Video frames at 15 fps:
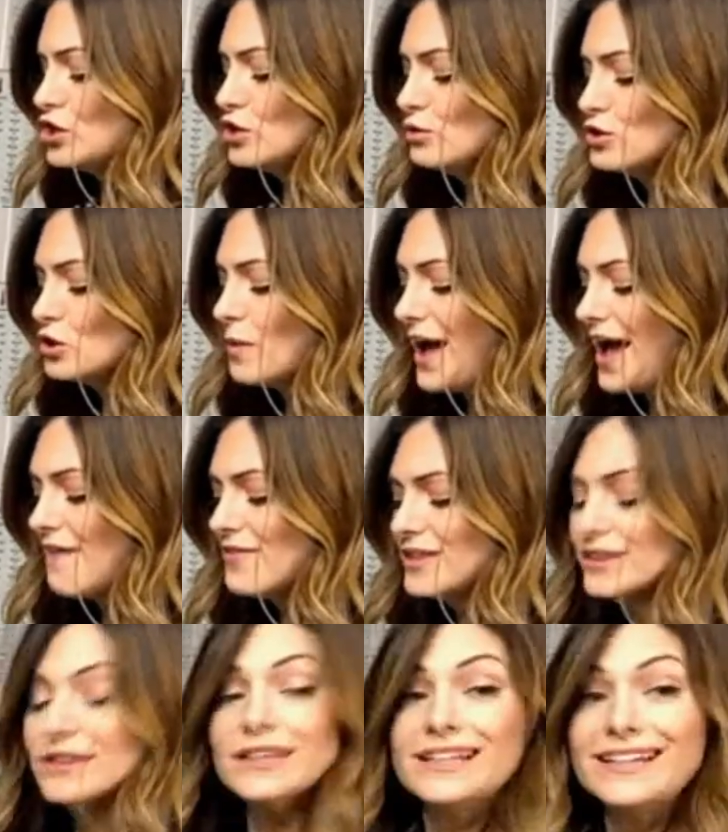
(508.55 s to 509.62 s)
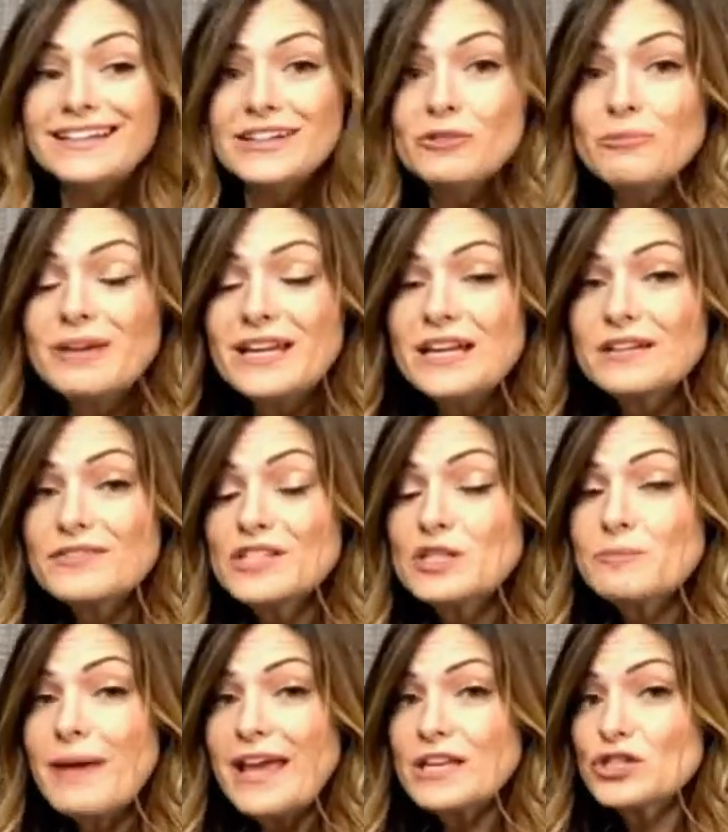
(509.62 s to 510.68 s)
You do have a little bit of
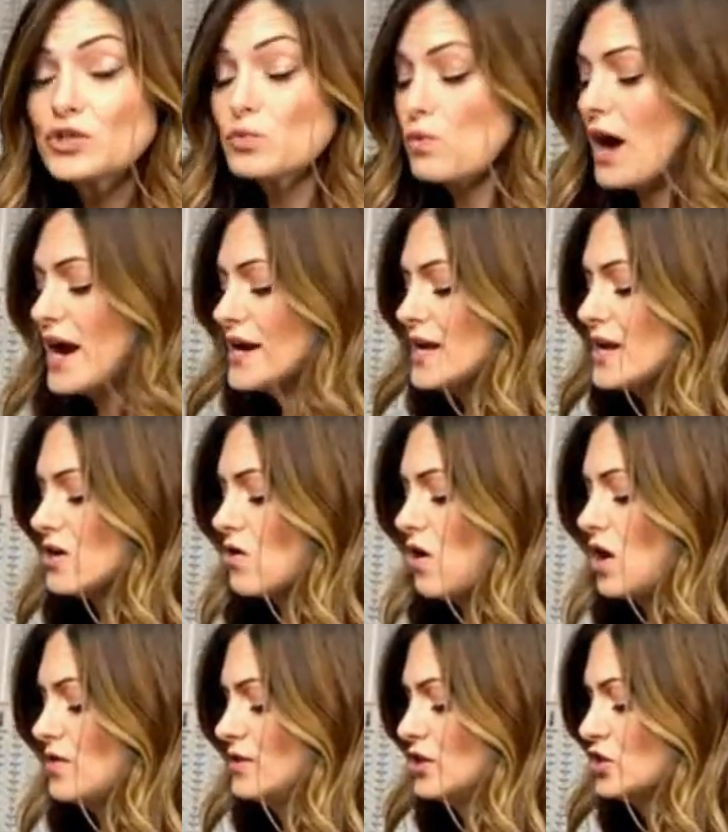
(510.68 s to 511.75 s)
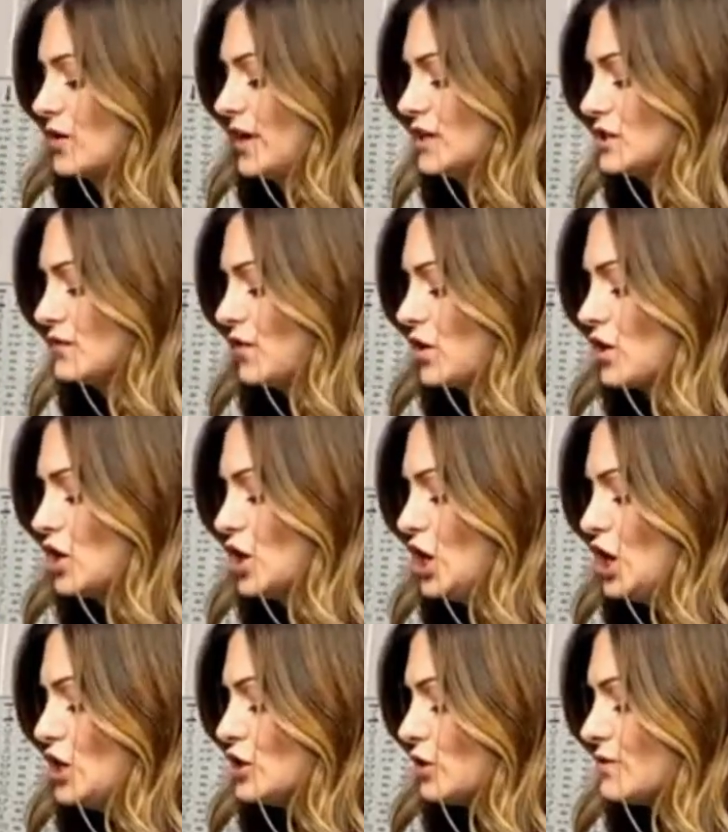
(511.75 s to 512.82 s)
space right here on the transfer,
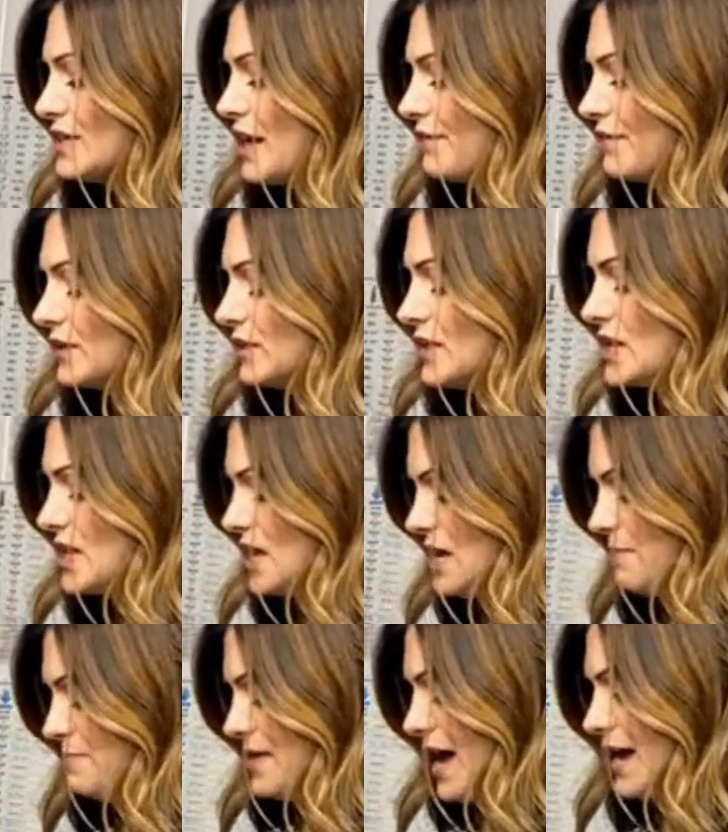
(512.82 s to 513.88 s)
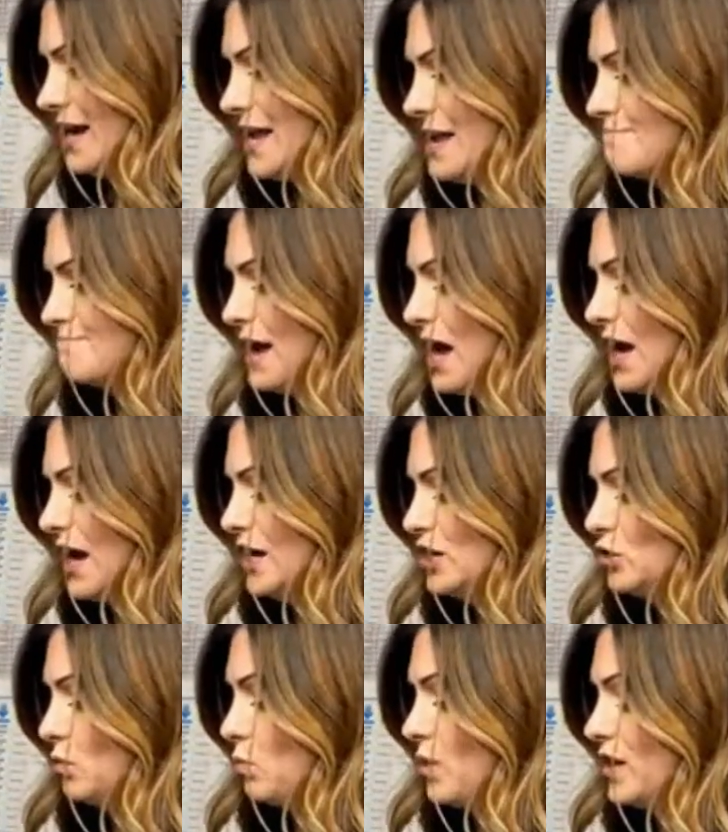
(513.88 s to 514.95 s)
so definitely keep that in
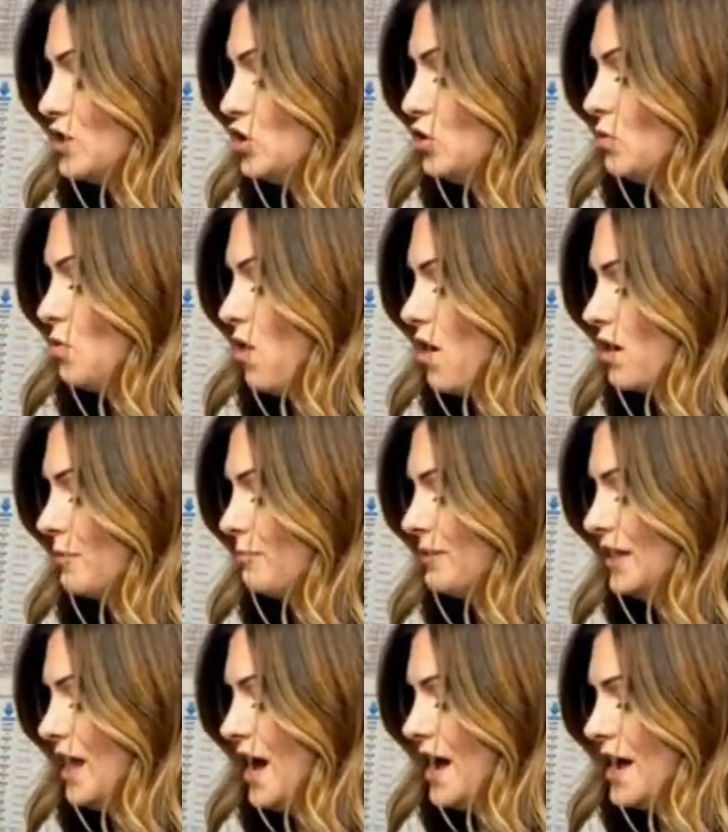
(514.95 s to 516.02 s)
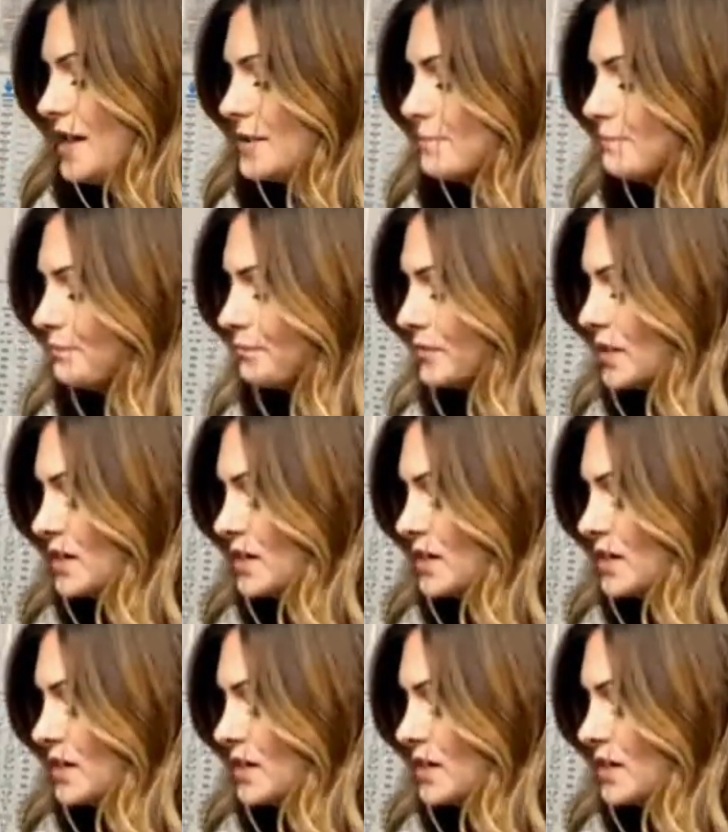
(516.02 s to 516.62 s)
mind when you are applying.